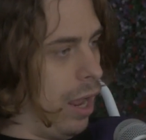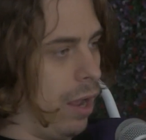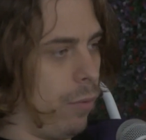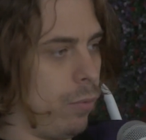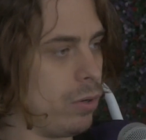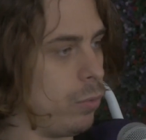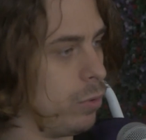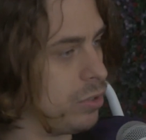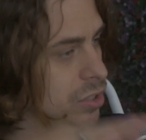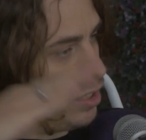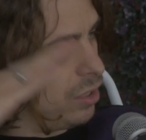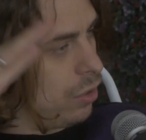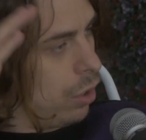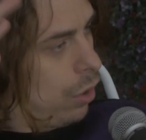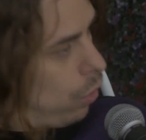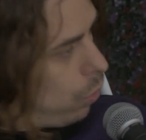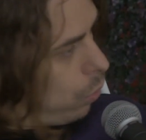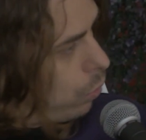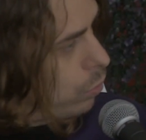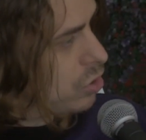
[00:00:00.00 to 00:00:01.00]
I want to see the
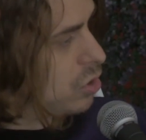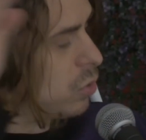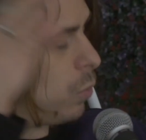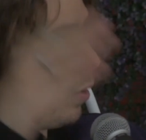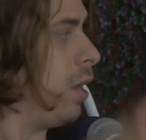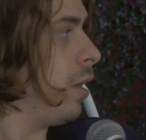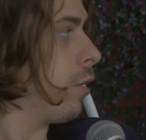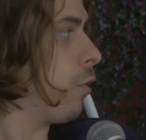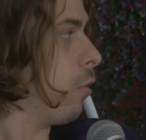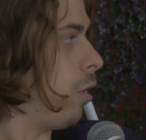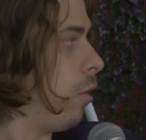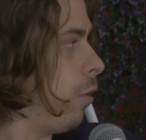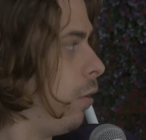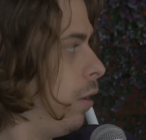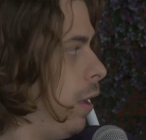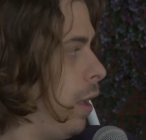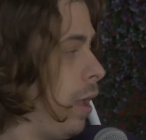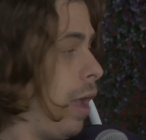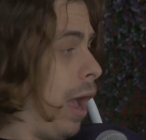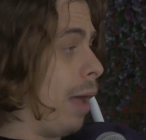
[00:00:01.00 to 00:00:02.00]
whole squad grow.
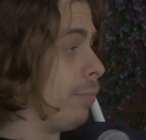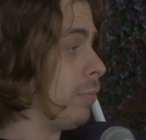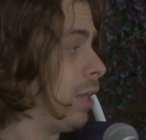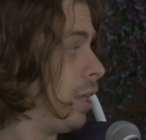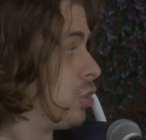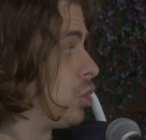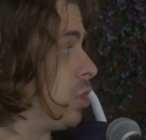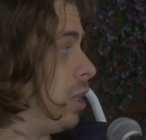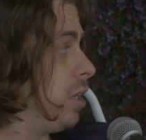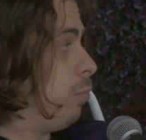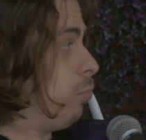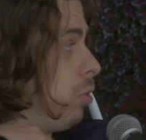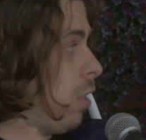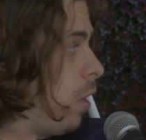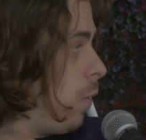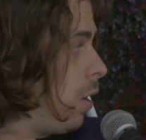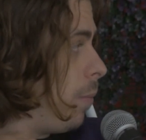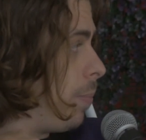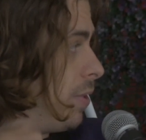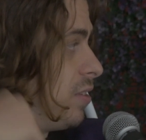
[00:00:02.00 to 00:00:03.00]
I'm not trying to
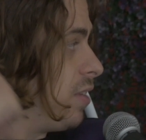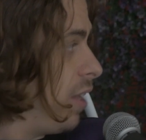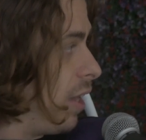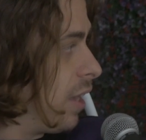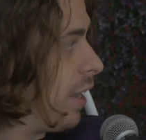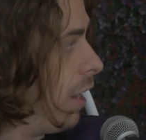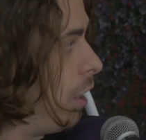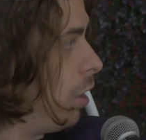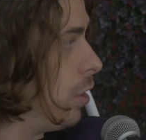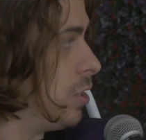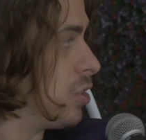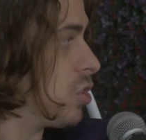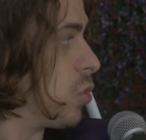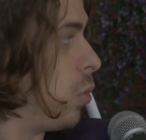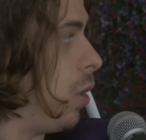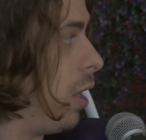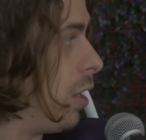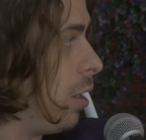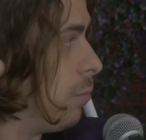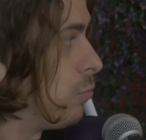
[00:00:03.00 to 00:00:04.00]
blow up and take care of the squad.